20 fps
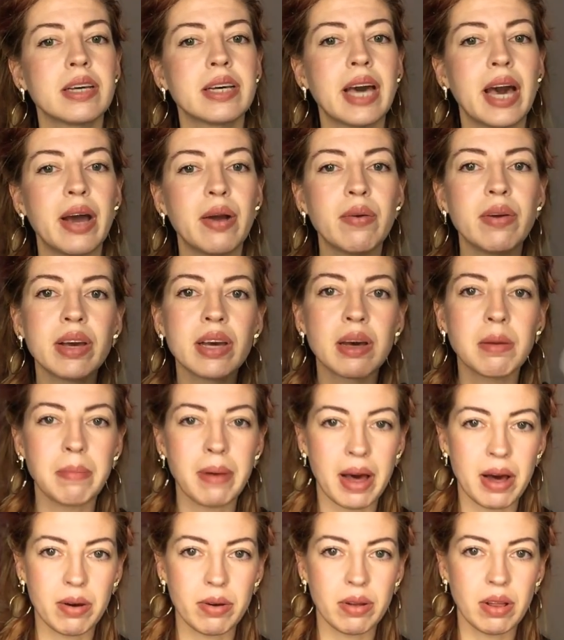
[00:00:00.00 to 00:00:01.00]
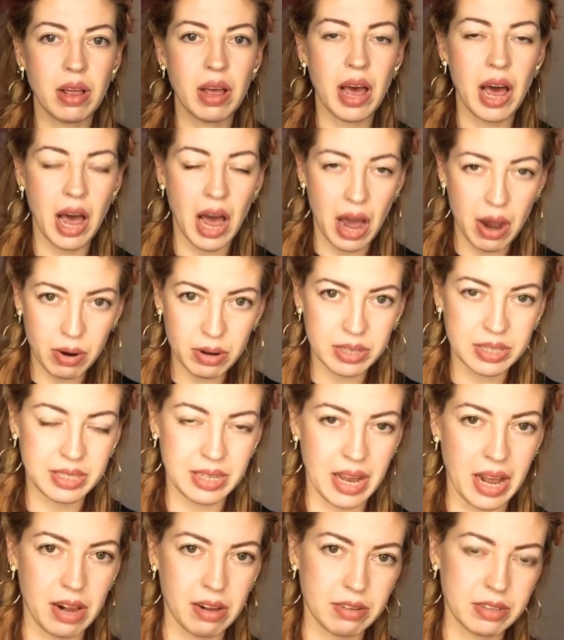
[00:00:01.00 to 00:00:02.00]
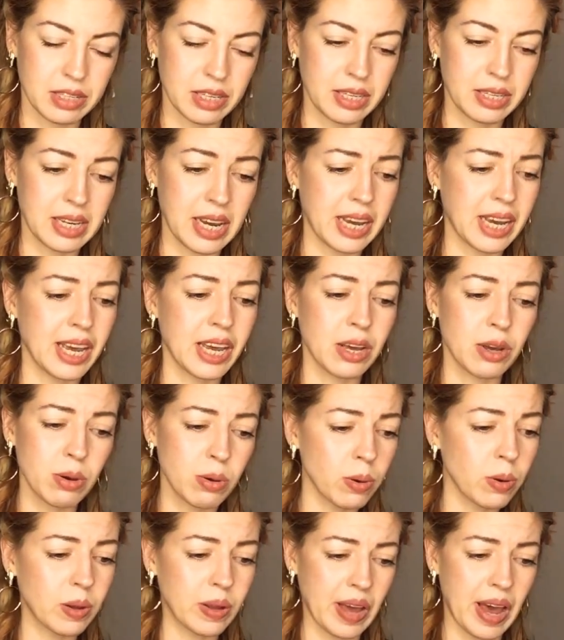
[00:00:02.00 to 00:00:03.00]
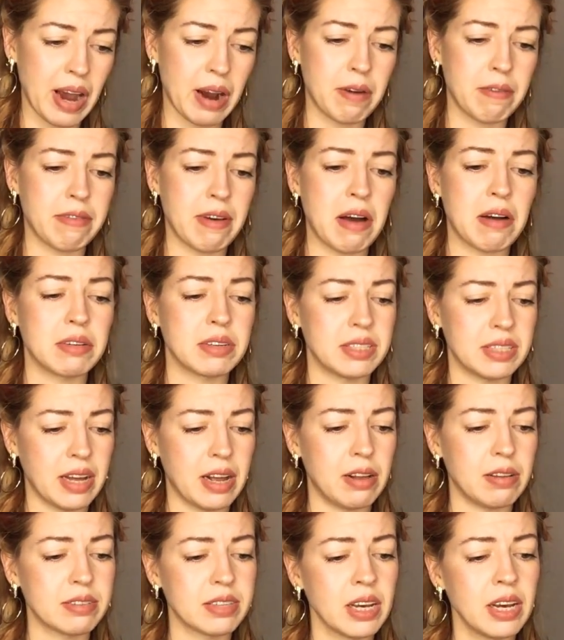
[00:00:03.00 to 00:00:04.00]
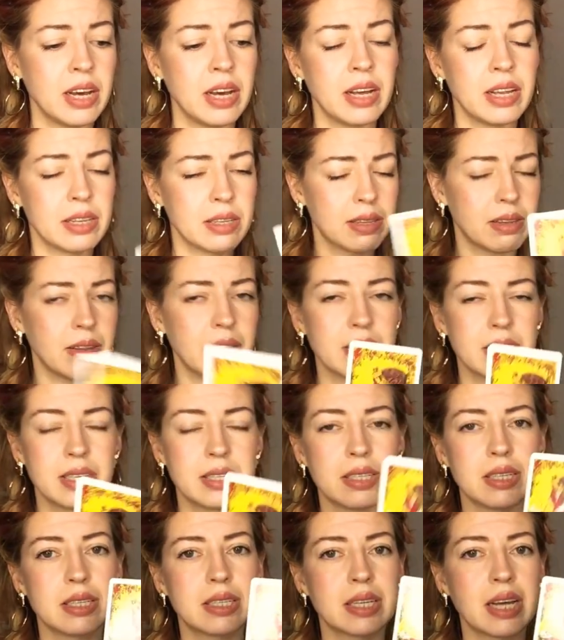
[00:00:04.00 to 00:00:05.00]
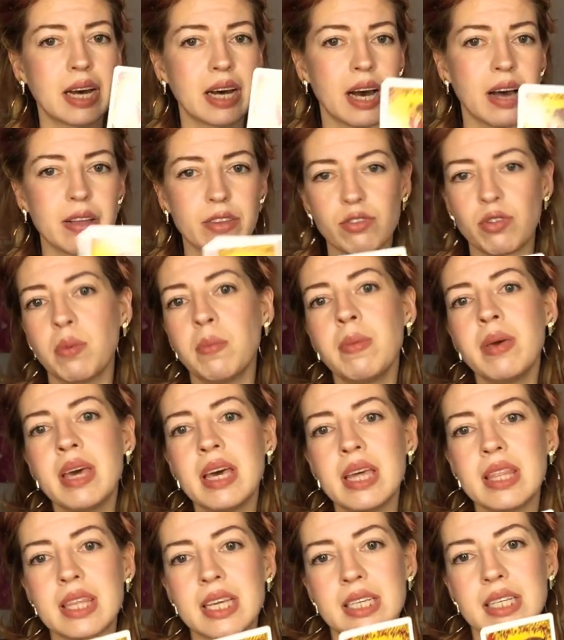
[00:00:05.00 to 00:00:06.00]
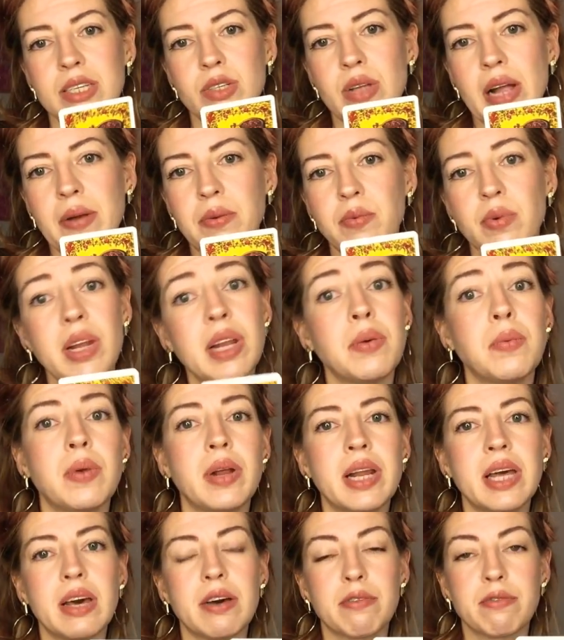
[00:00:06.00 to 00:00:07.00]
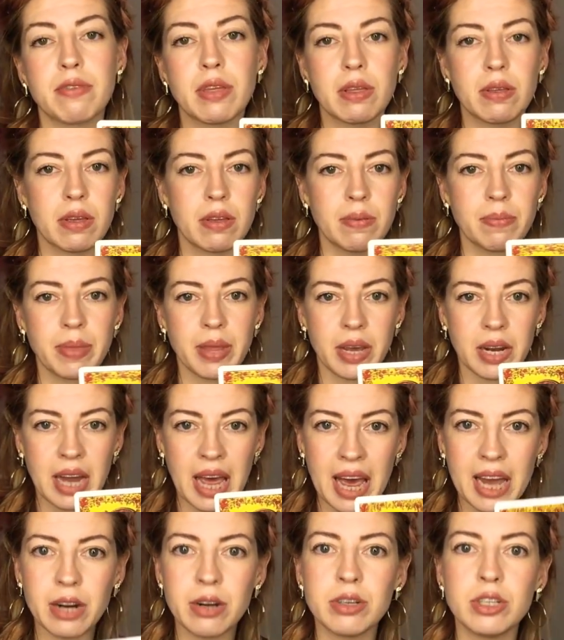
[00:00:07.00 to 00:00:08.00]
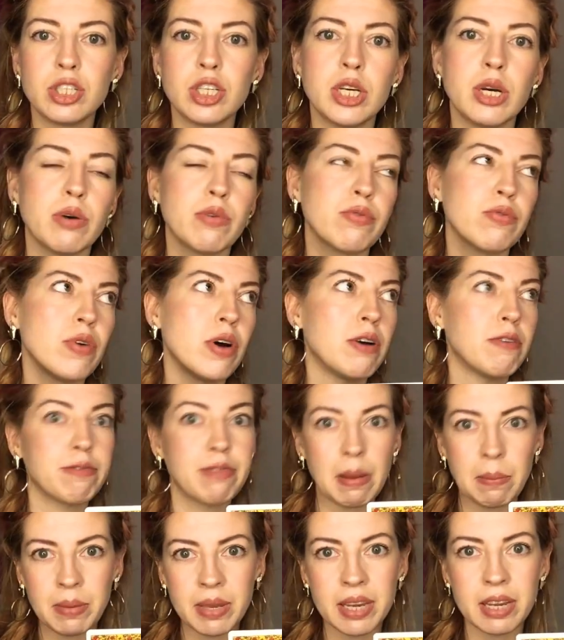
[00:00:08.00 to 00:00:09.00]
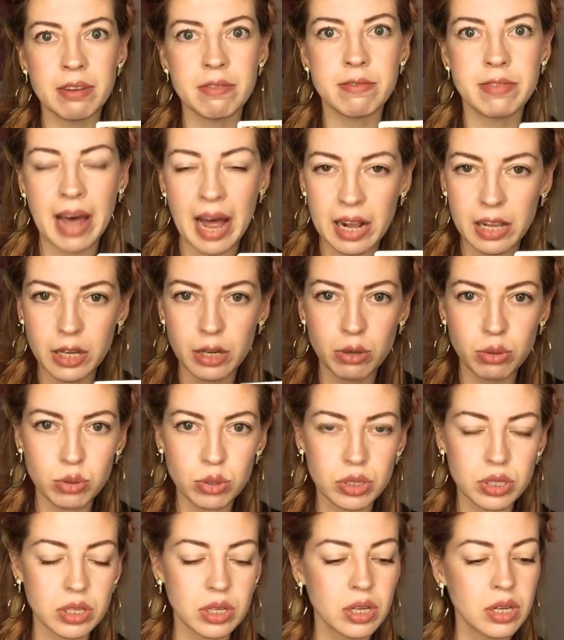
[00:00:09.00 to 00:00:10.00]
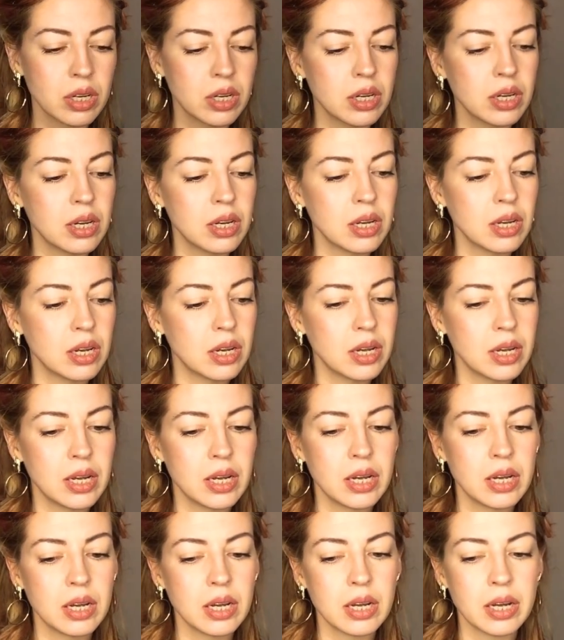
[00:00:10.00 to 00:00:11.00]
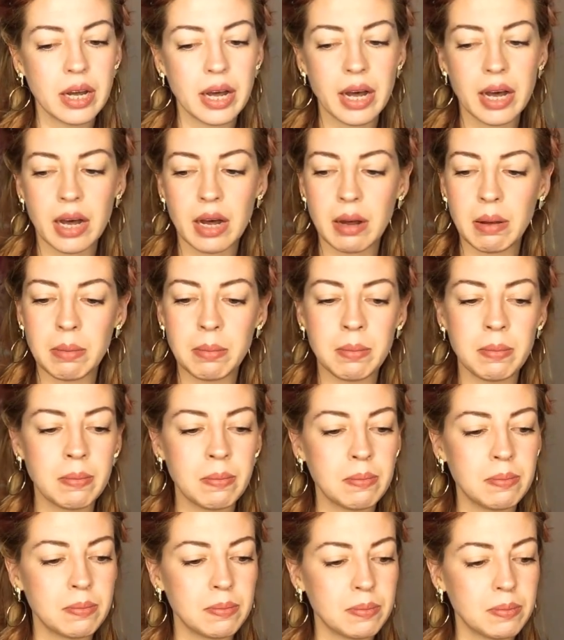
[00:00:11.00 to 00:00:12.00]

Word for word: caring about ourselves, taking good care of ourselves. This is like, to me, this is like really, really a, uh, an energy of uh, feminine values. Um,